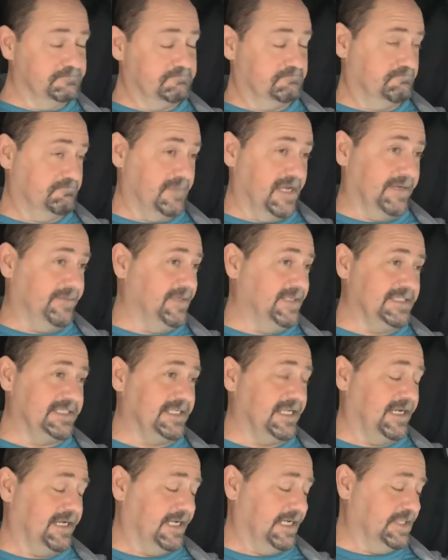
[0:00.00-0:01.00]
Maybe it's
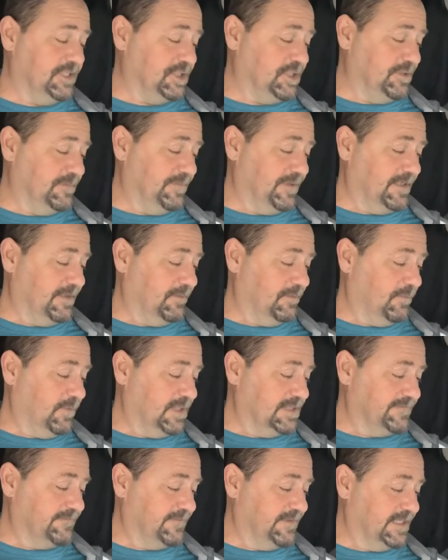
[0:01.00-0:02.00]
not an issue, but it
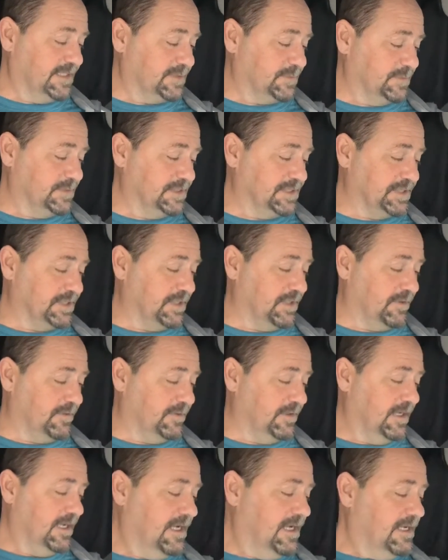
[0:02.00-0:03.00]
was for this one.
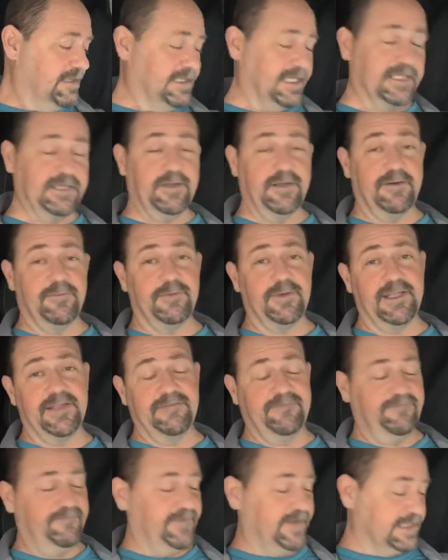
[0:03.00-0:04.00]
So they couldn't really
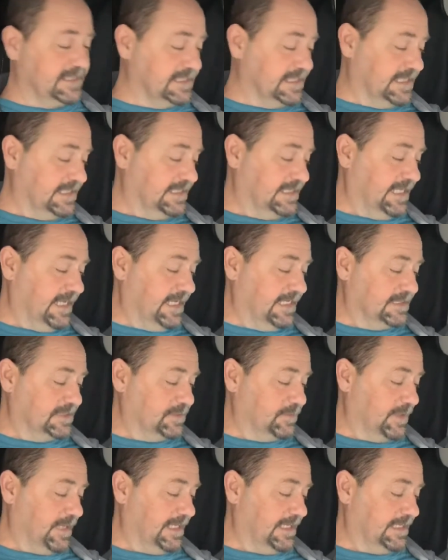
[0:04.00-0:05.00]
fix it then,
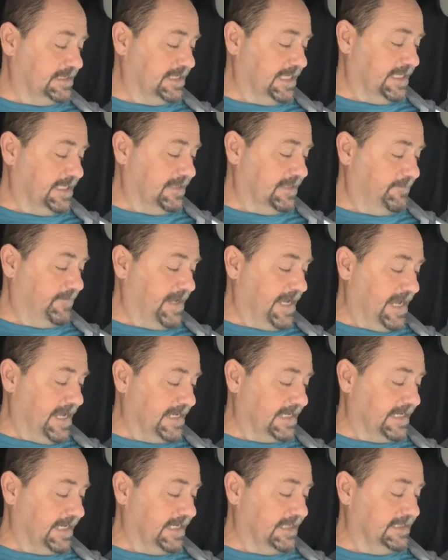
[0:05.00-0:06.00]
so I had to take it
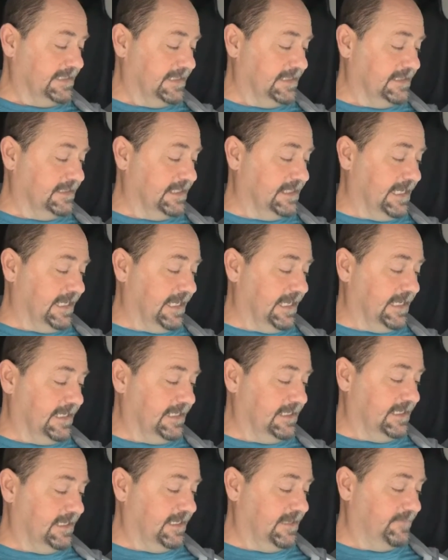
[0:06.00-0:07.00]
back, and then they
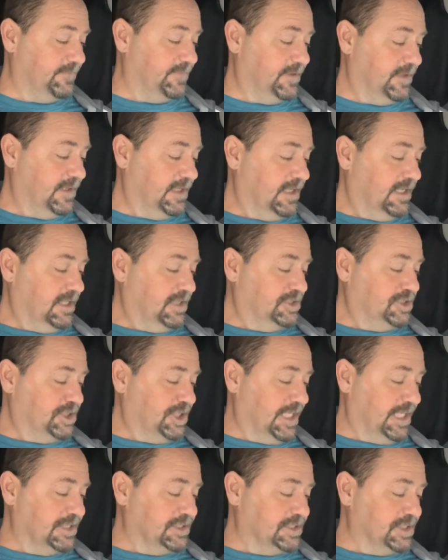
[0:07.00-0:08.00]
ended up
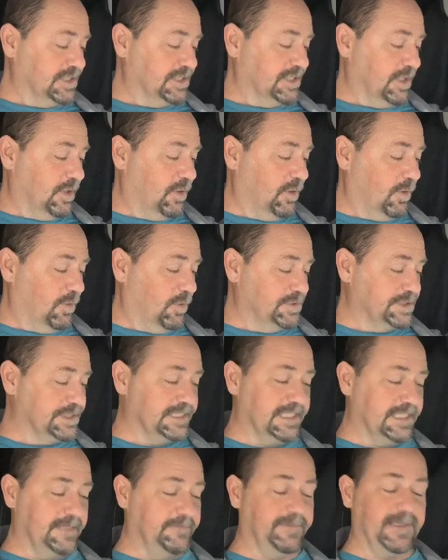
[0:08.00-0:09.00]
changing the whole
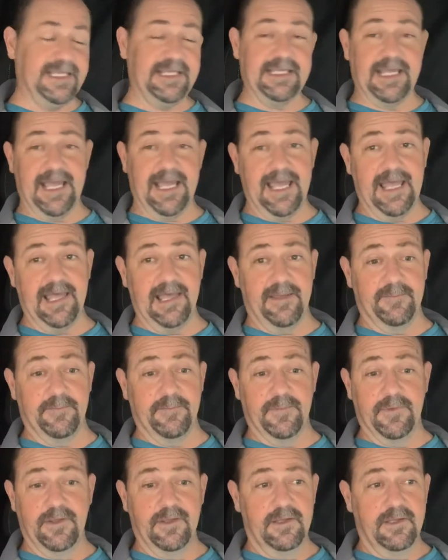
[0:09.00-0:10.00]

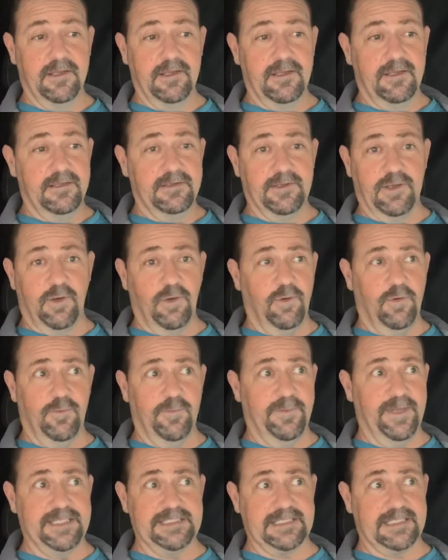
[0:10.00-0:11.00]
CPM,
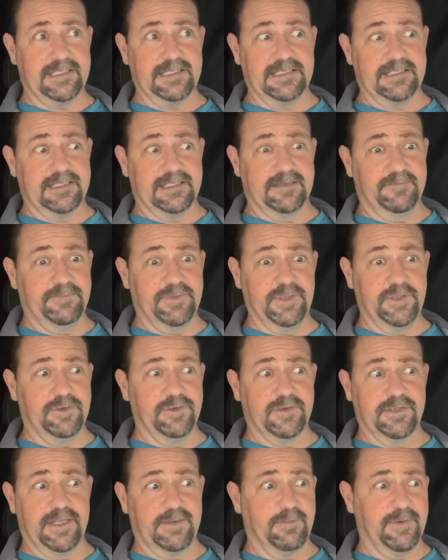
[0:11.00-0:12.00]
basically the
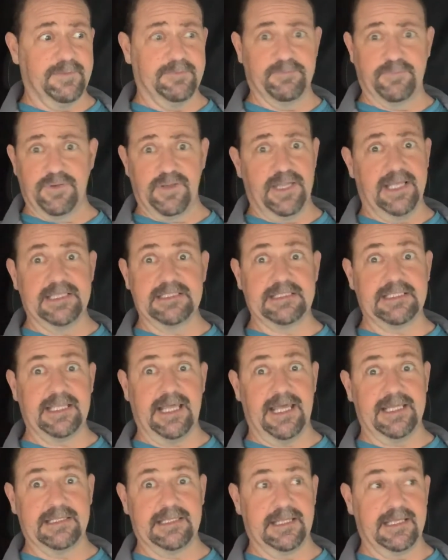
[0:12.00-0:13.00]
computer. They replaced
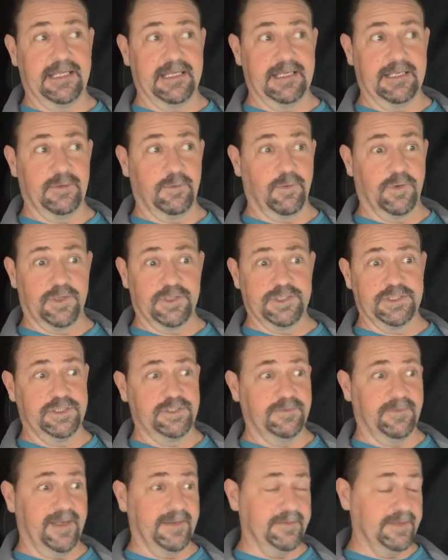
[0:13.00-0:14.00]
that thing in order
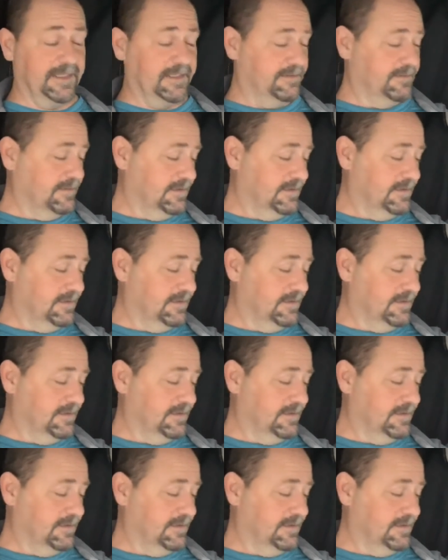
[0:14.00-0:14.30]
to maybe